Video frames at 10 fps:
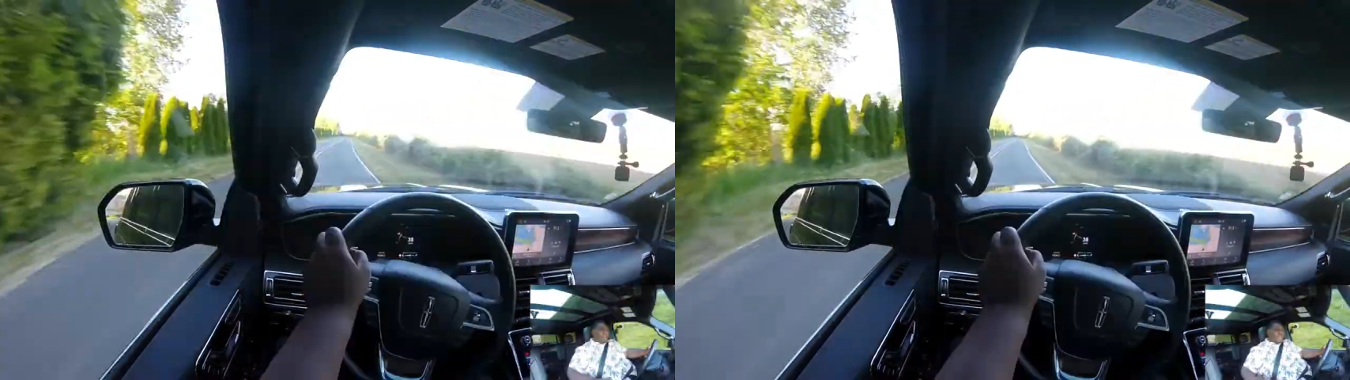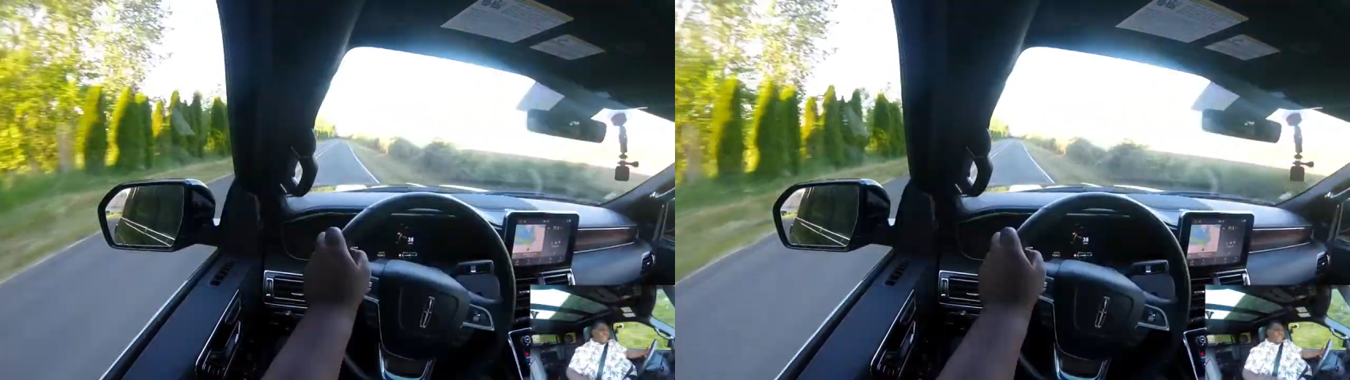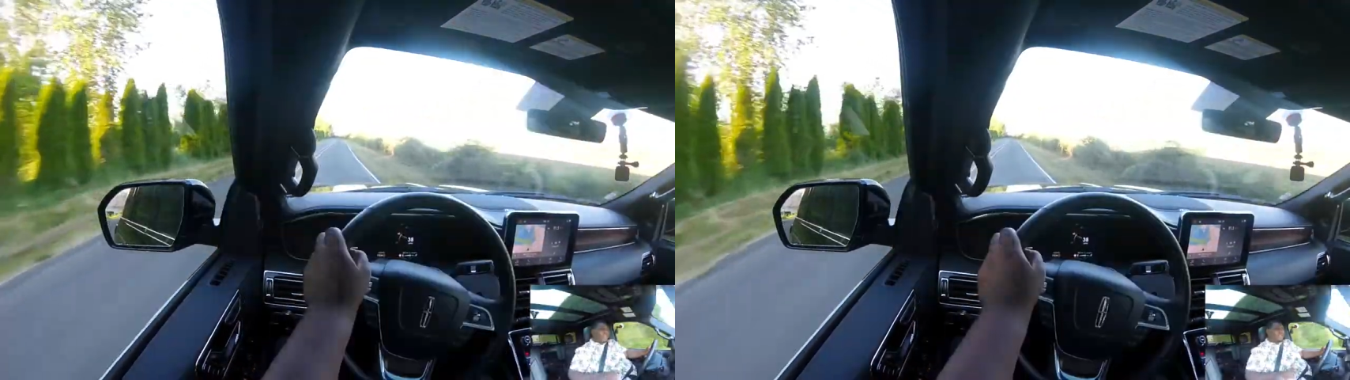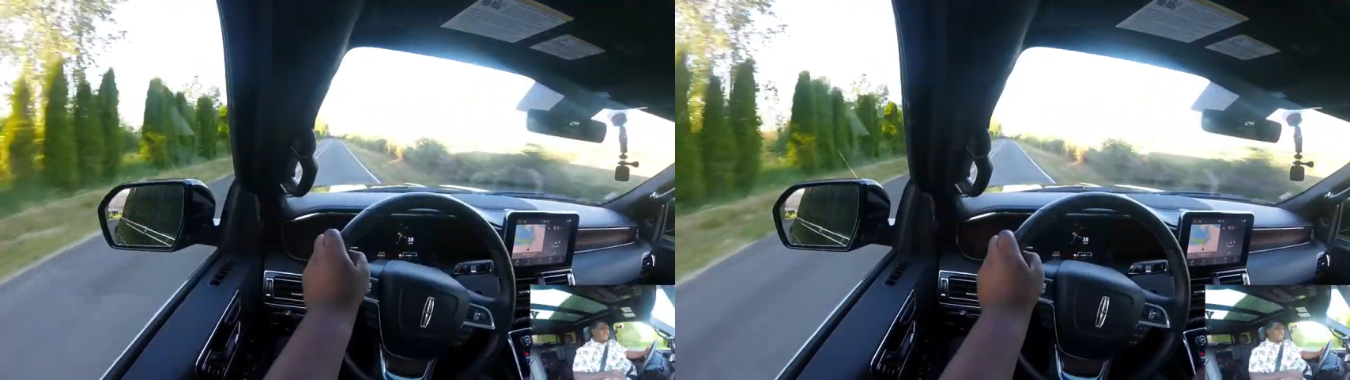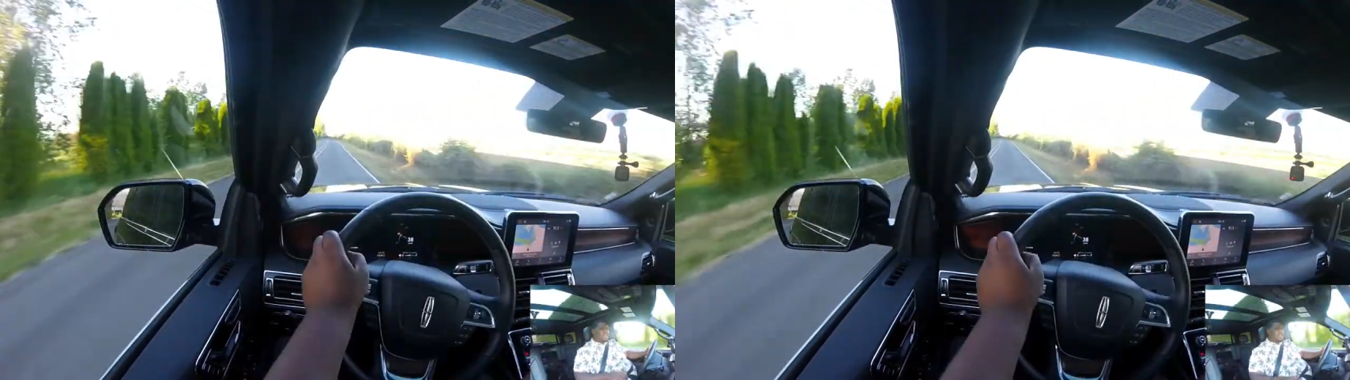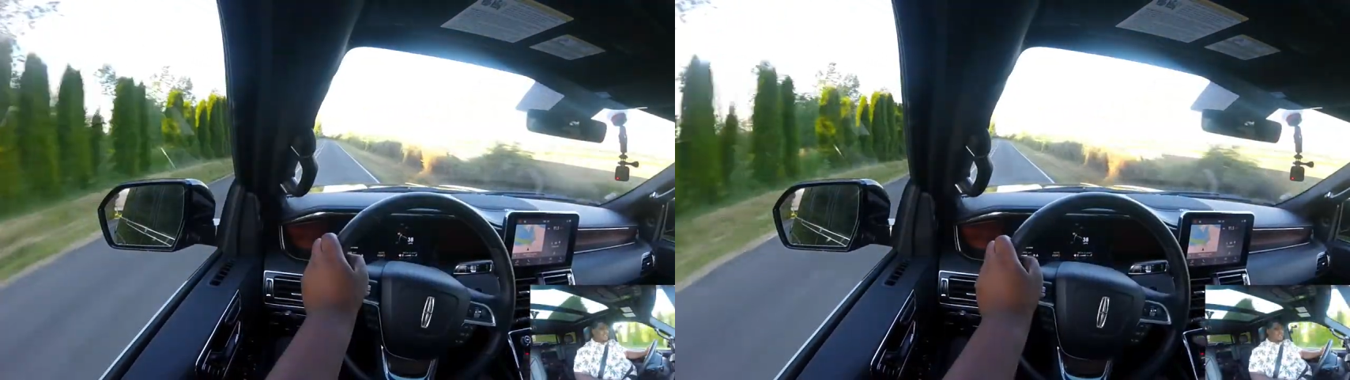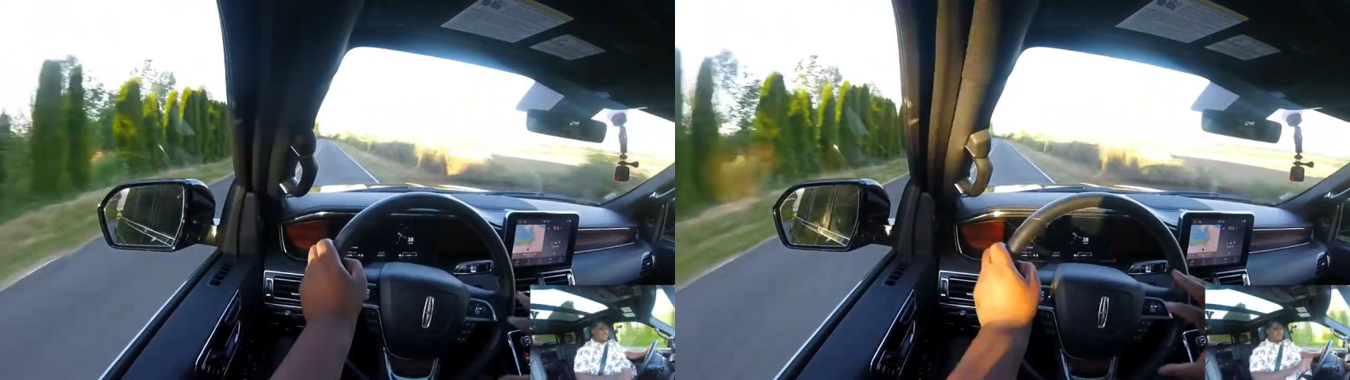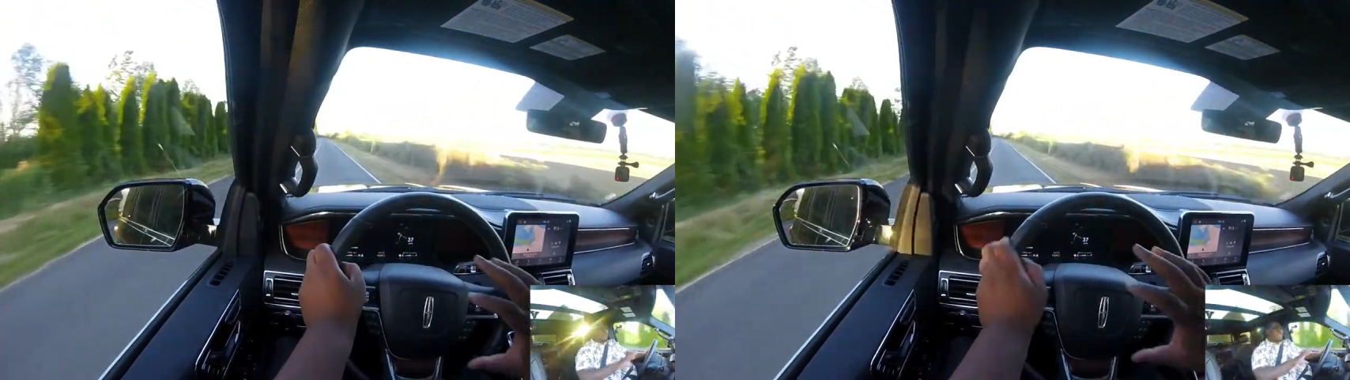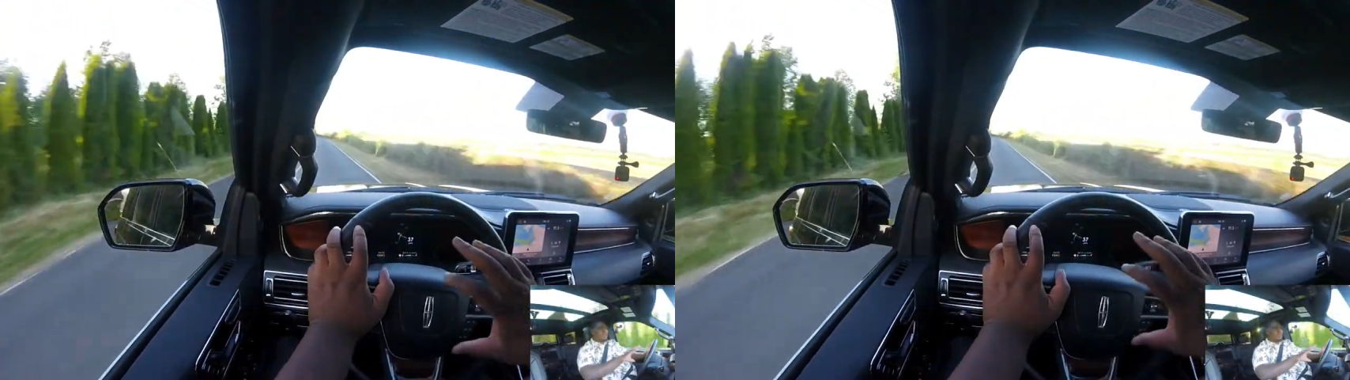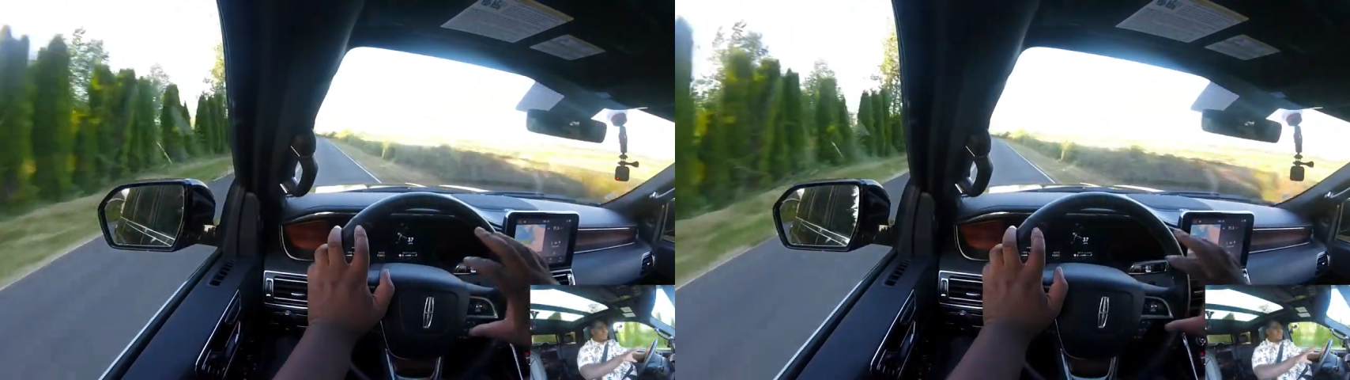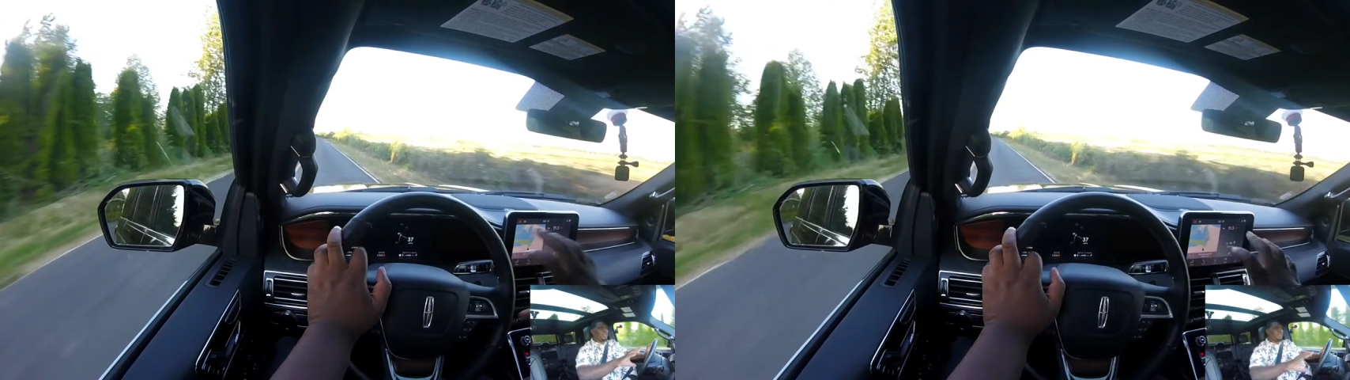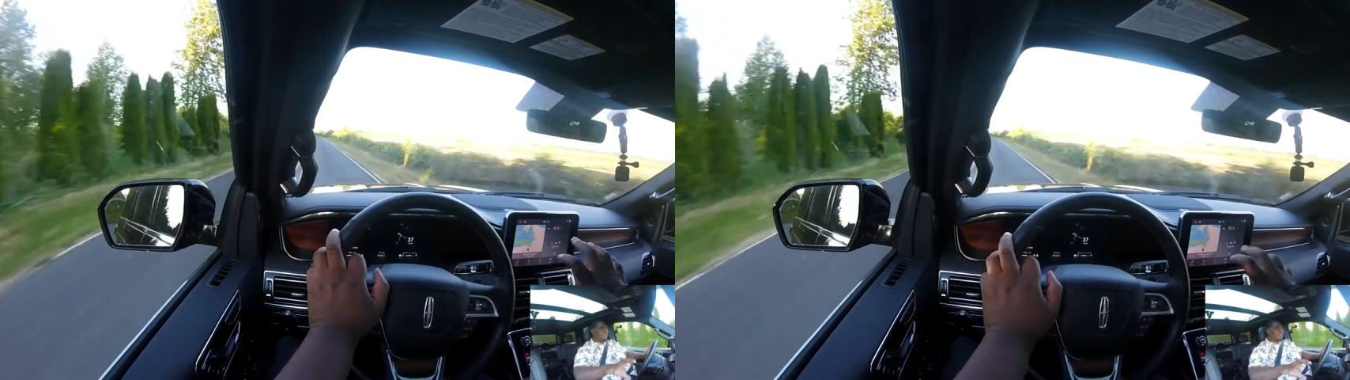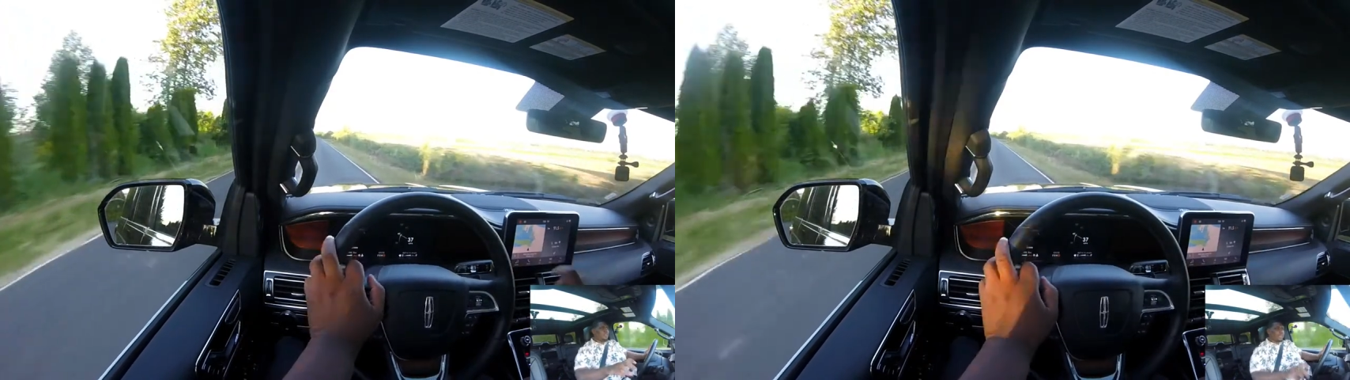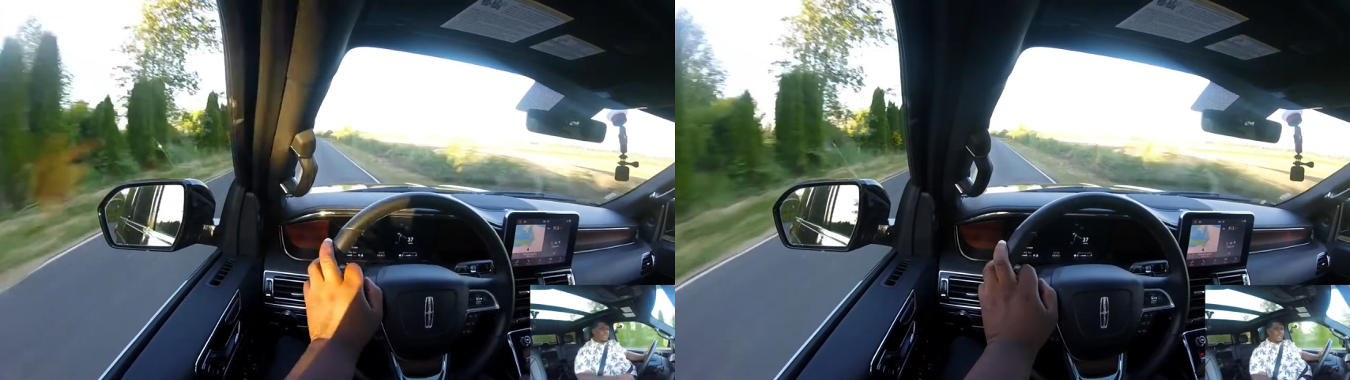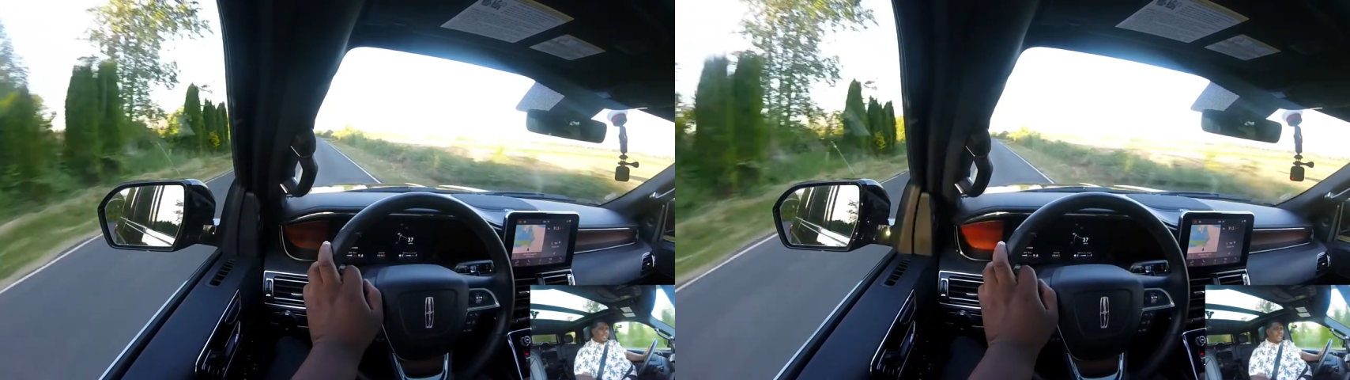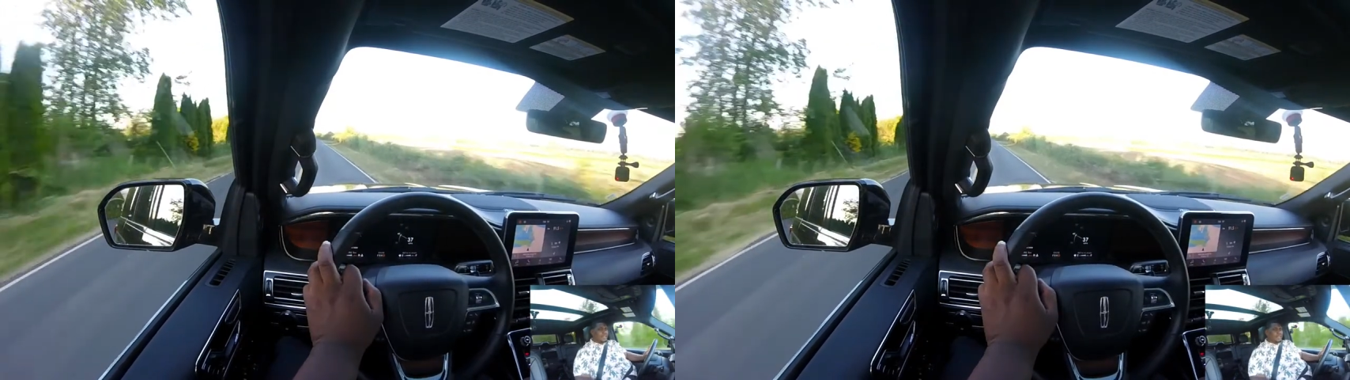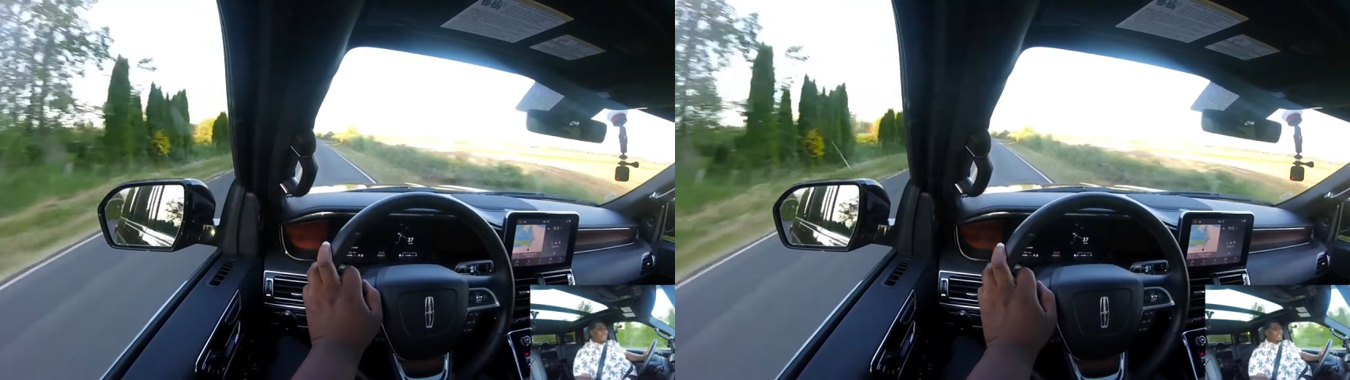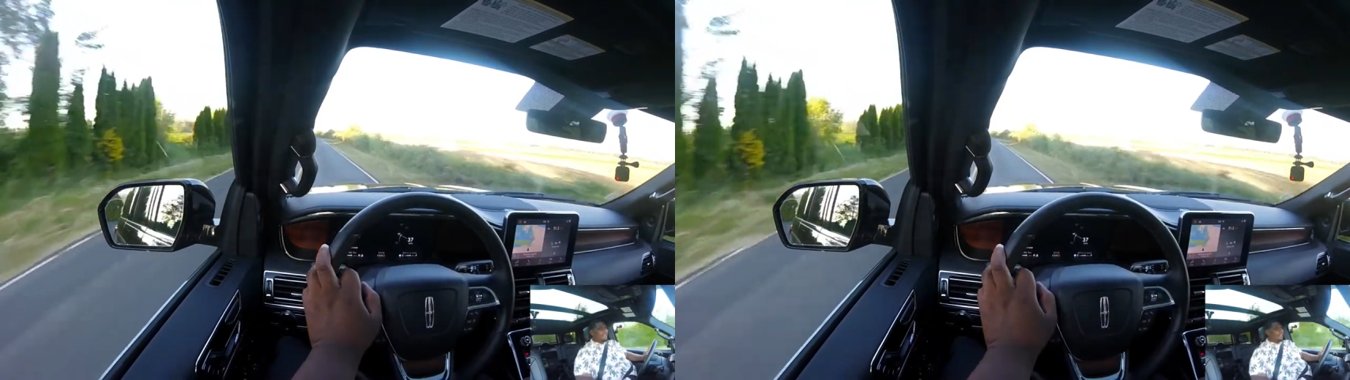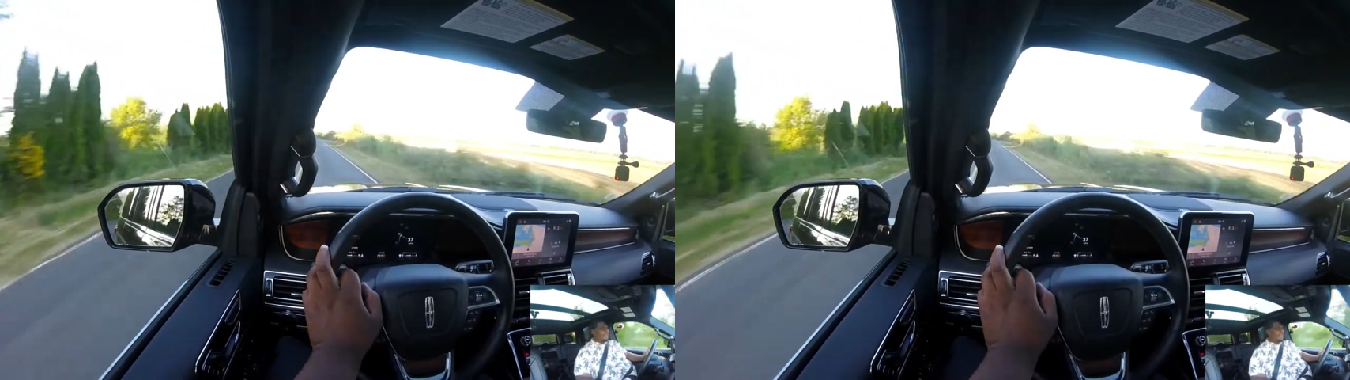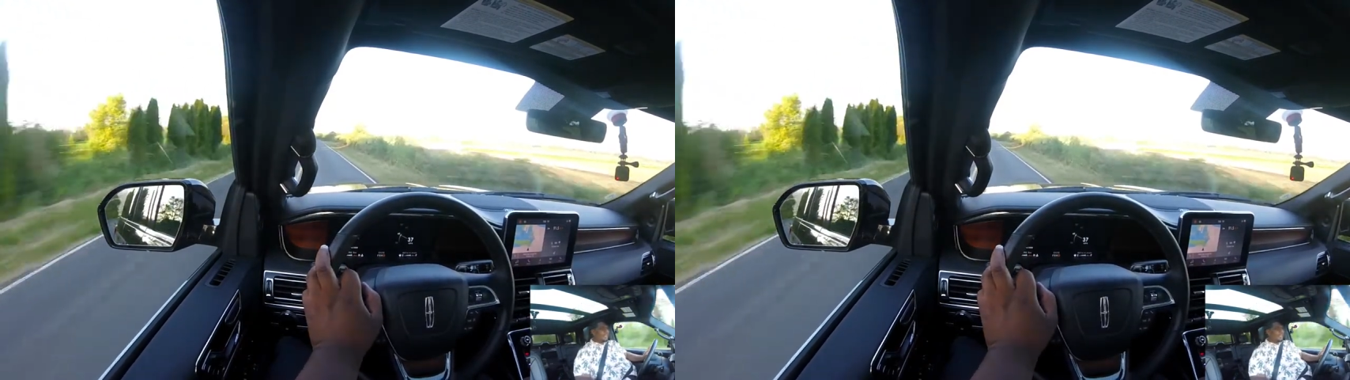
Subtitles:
No face is visible, so there are no lips to read.